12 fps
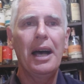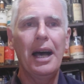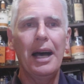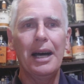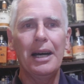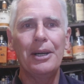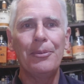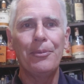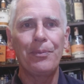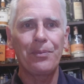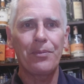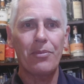
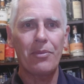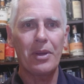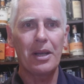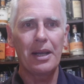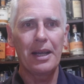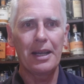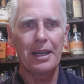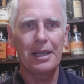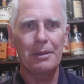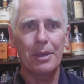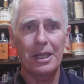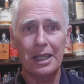
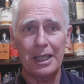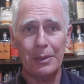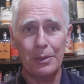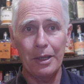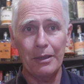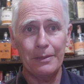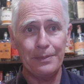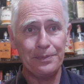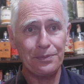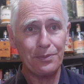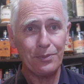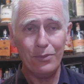And my darling wife,
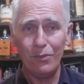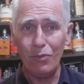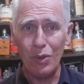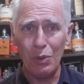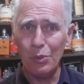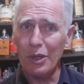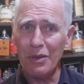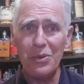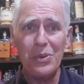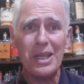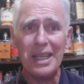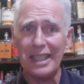whenever
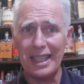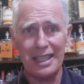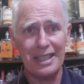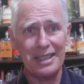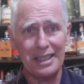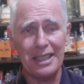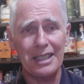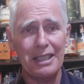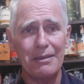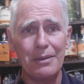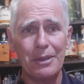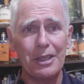we eat
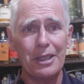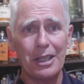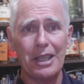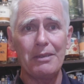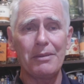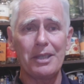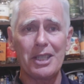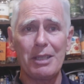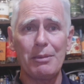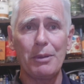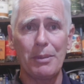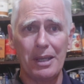Indian food, and I live in a
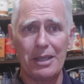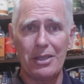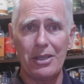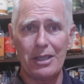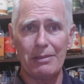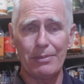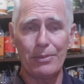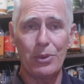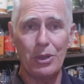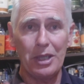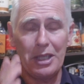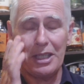suburb that's got a
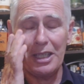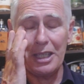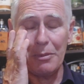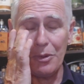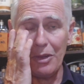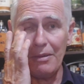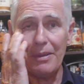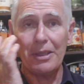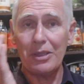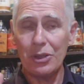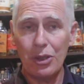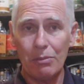good Indian demographic,
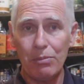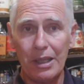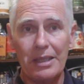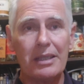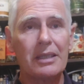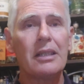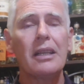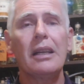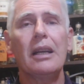God bless it,